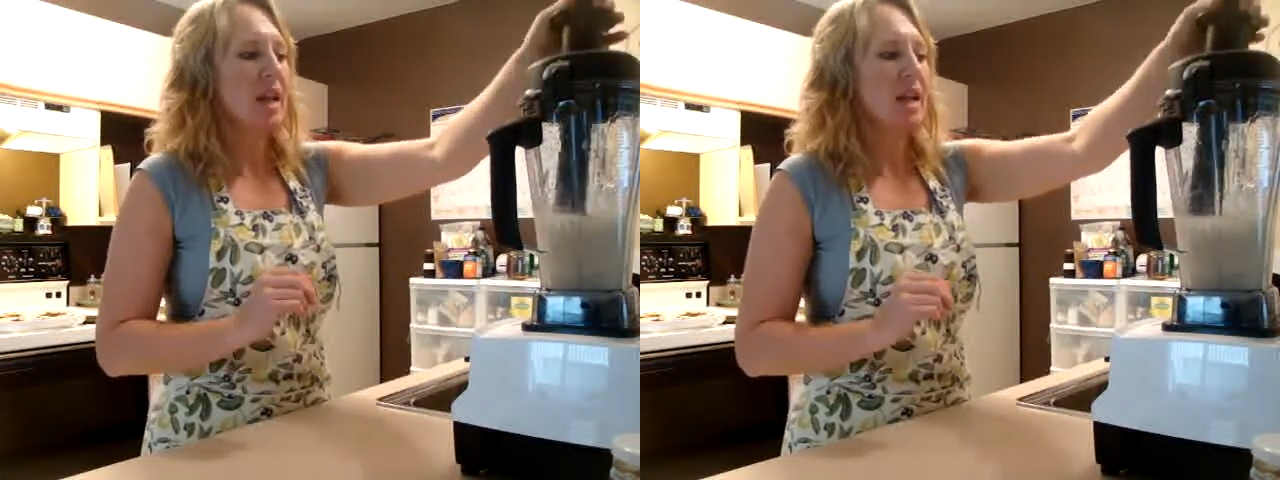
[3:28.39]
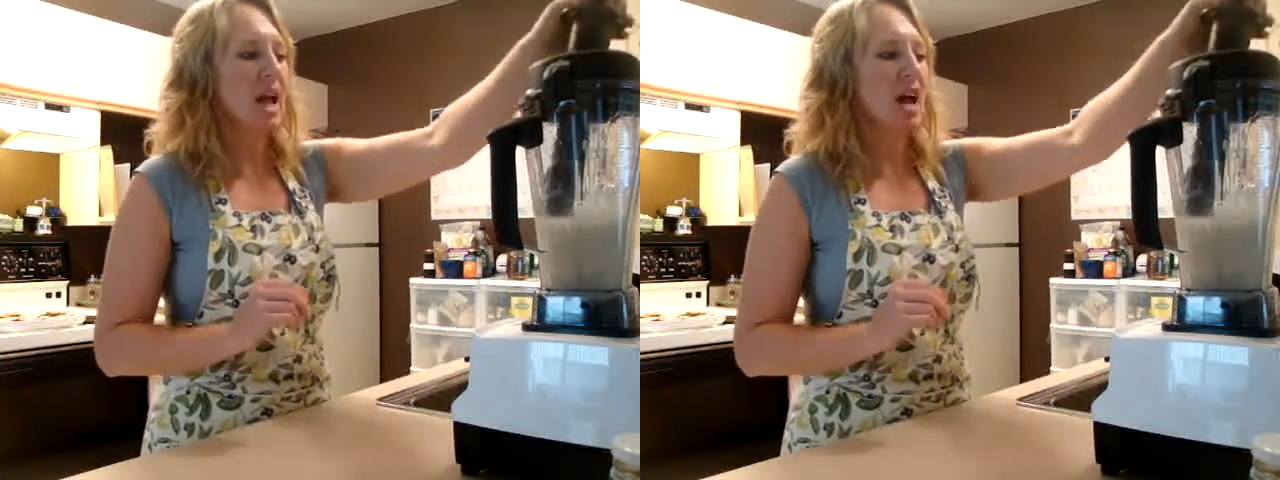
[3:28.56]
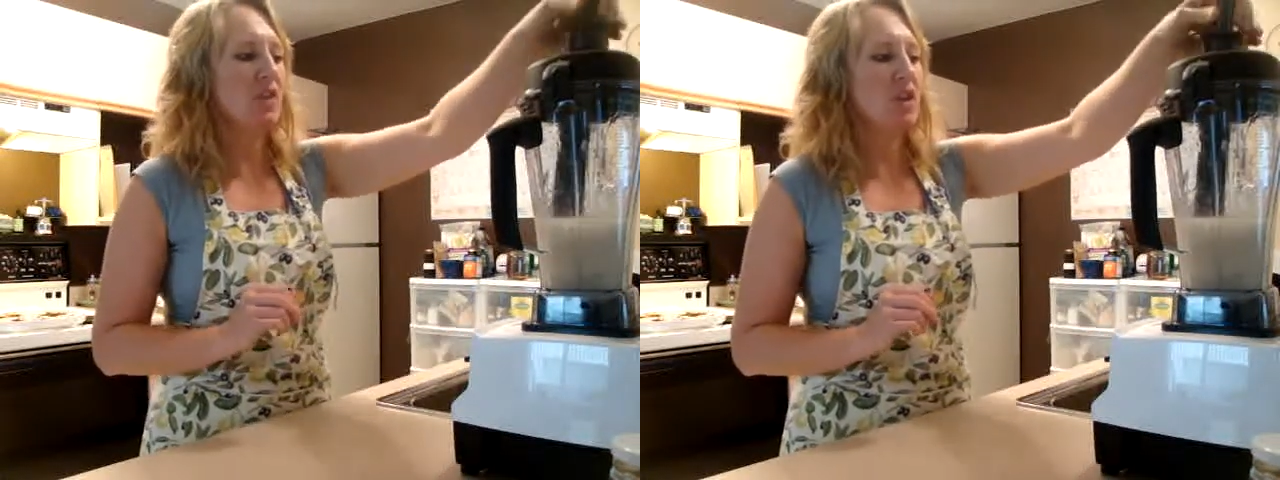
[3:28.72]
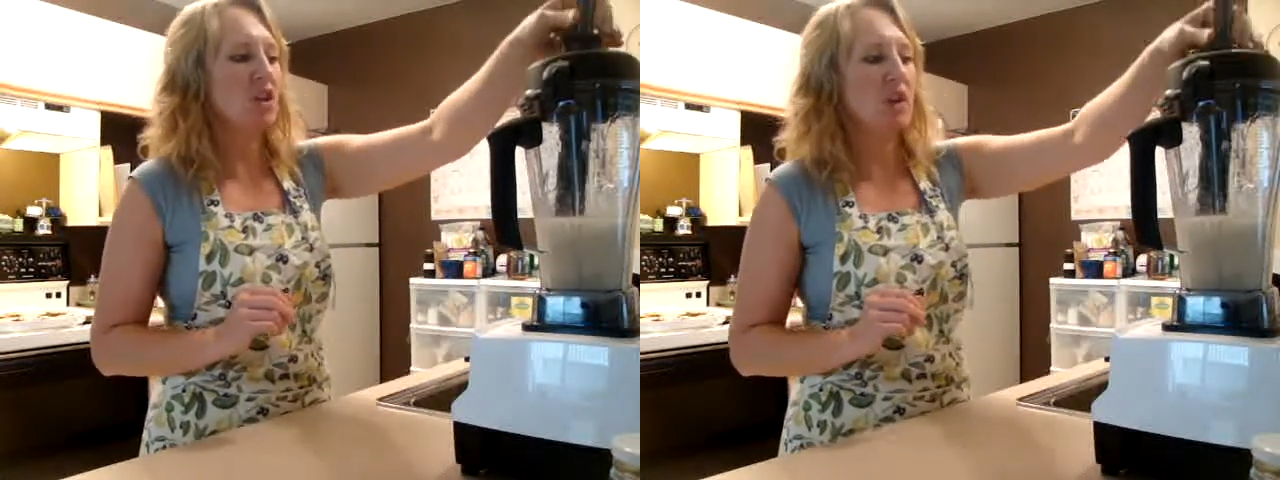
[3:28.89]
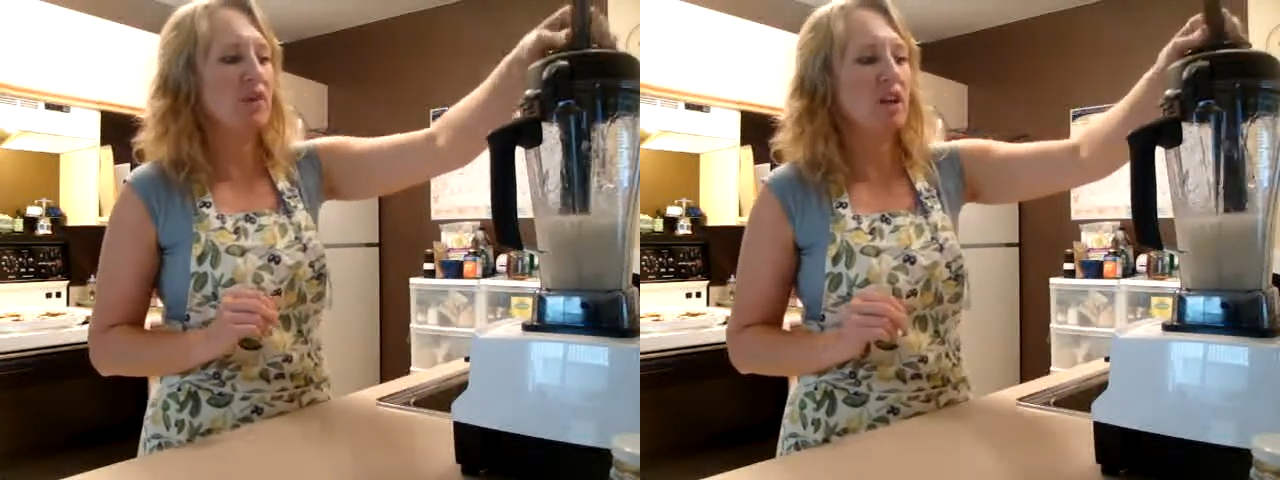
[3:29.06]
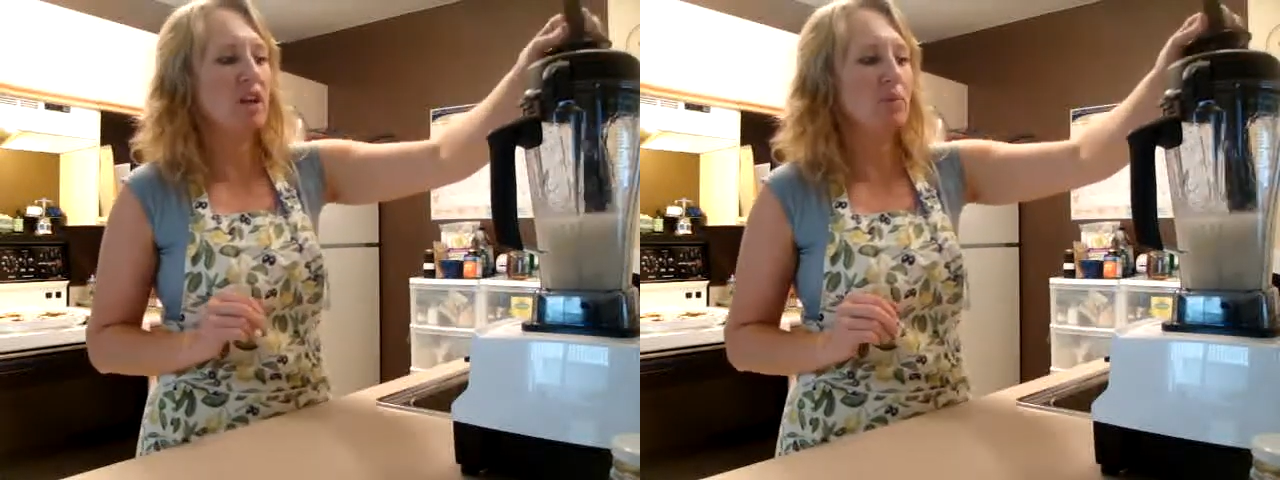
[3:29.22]
Now if you don't
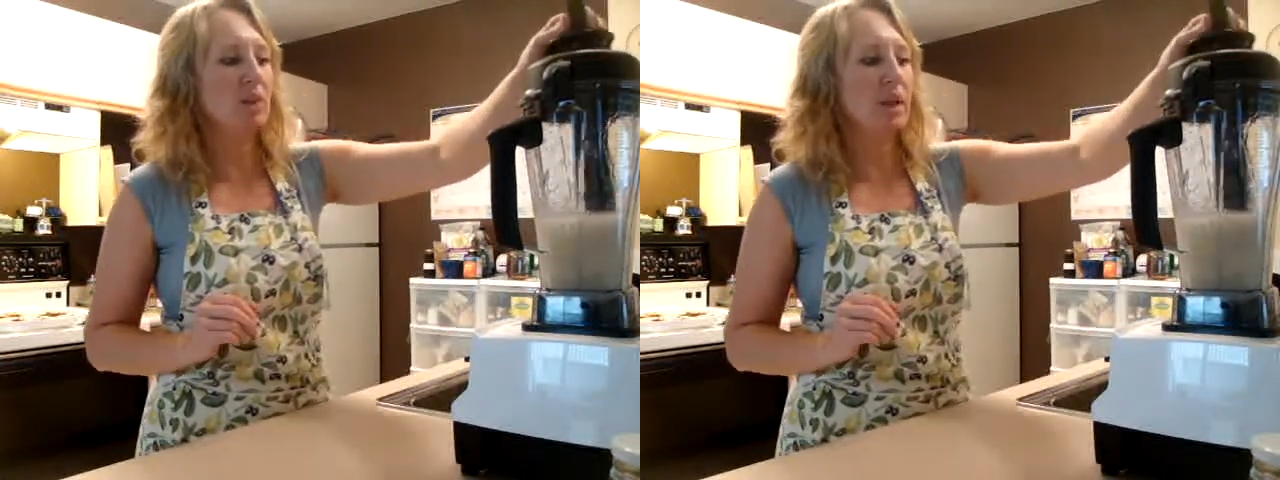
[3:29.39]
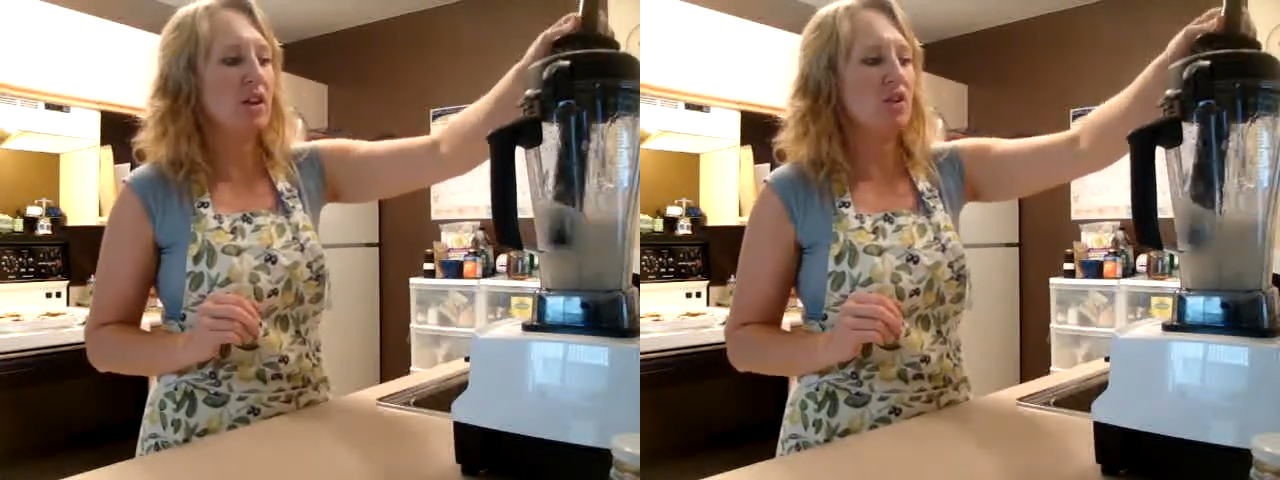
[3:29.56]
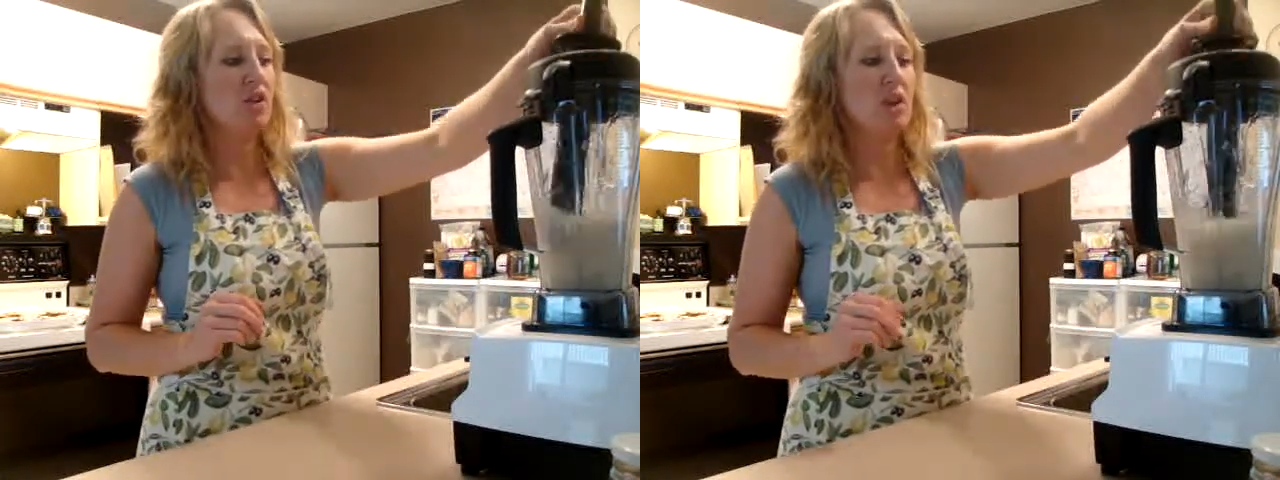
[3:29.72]
have a good blender,